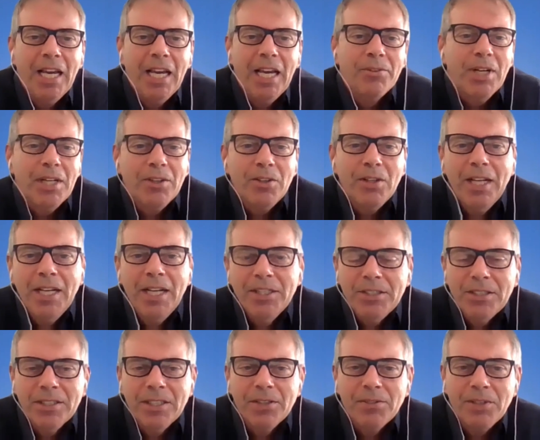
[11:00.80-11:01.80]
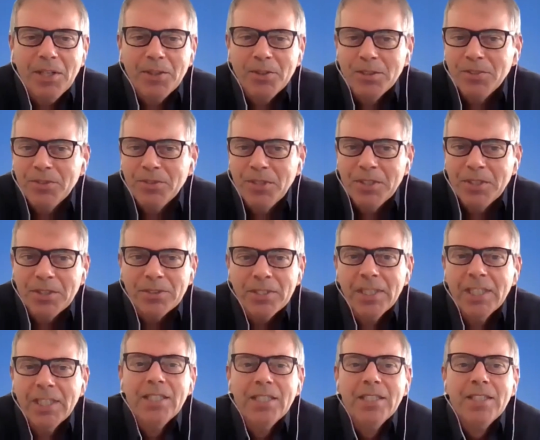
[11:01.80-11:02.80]
a regulation around your fishery.
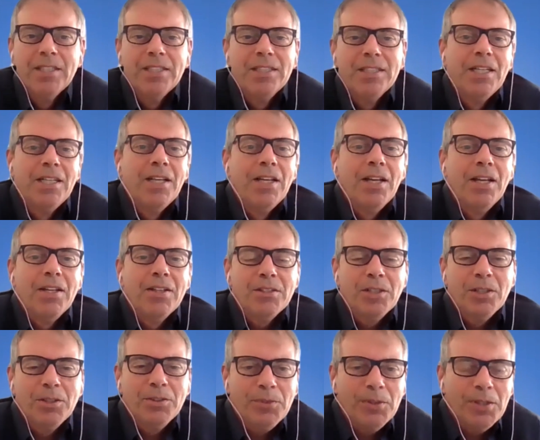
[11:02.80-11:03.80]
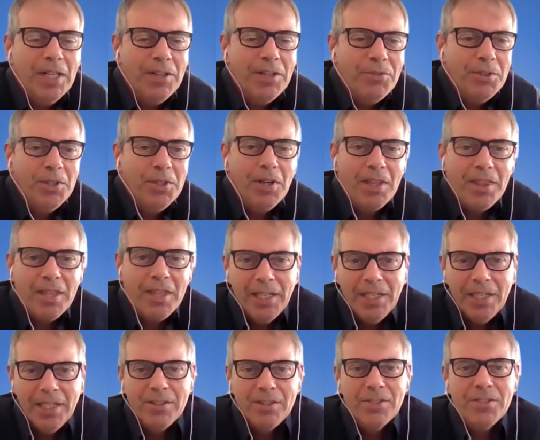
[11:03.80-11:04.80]
So for FAO, I think
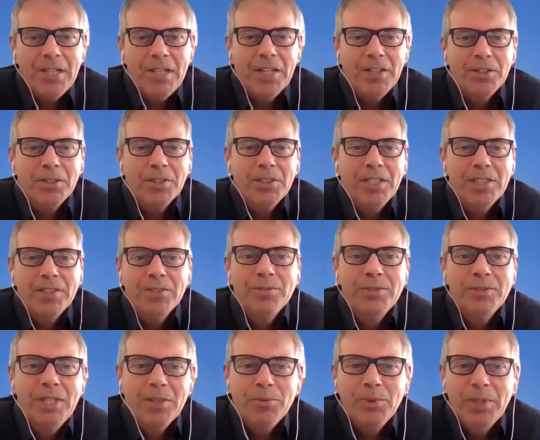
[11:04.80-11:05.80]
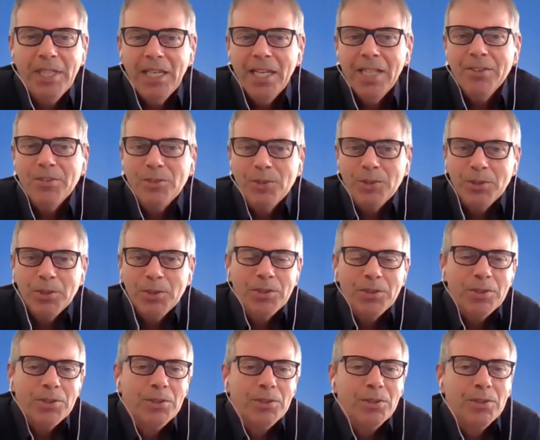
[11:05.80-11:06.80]
it's essential that that we can talk
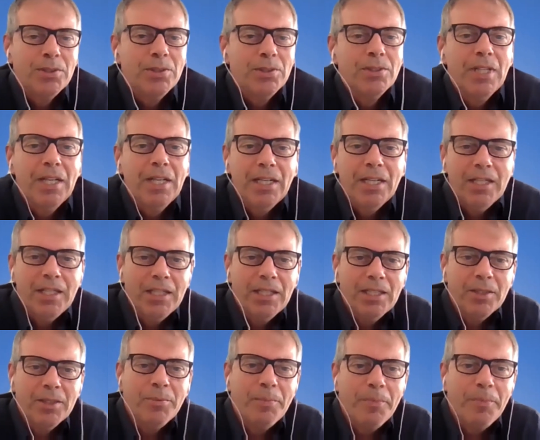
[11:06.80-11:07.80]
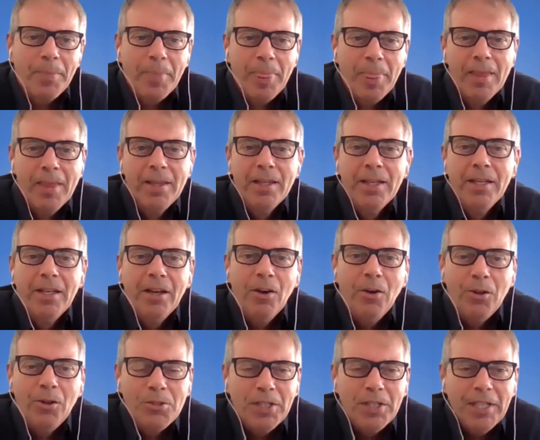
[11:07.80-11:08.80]
to um,
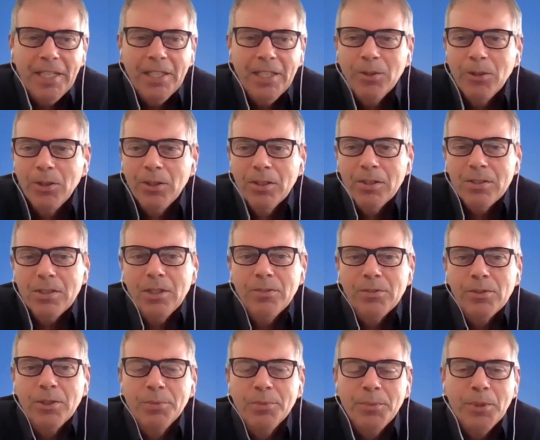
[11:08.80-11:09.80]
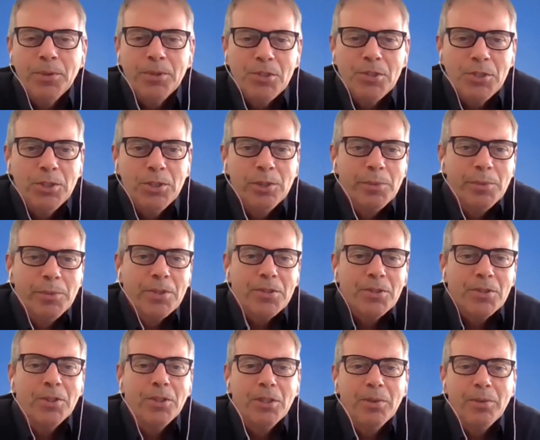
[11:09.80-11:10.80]
all stakeholders, so from consumers
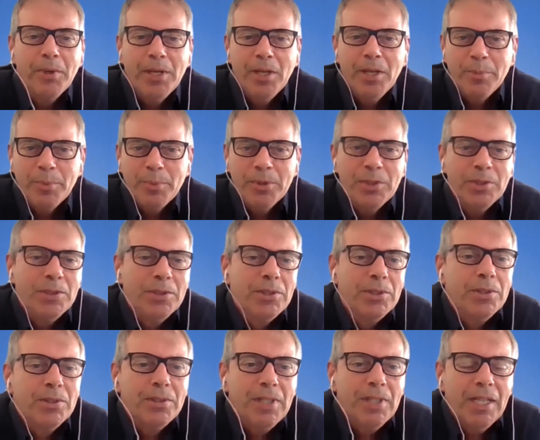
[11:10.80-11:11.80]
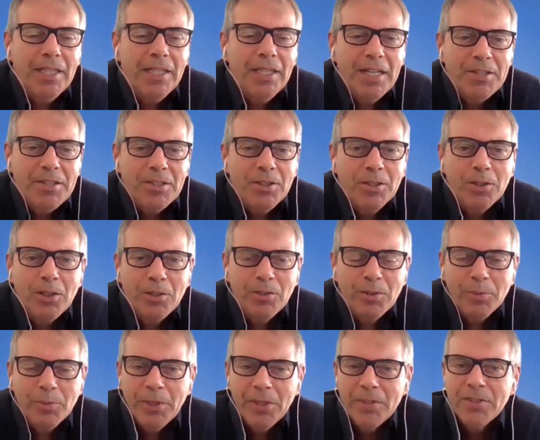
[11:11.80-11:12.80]
all the way up to uh, national
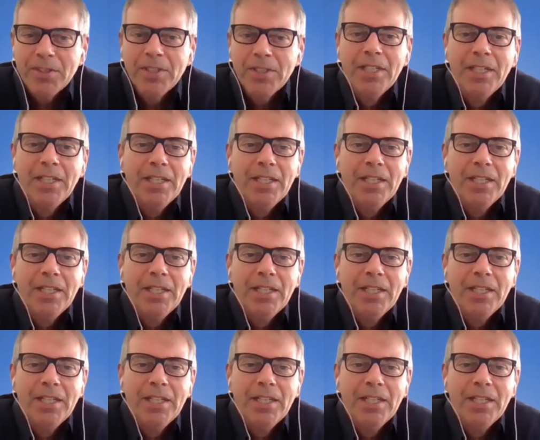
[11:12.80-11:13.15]
governments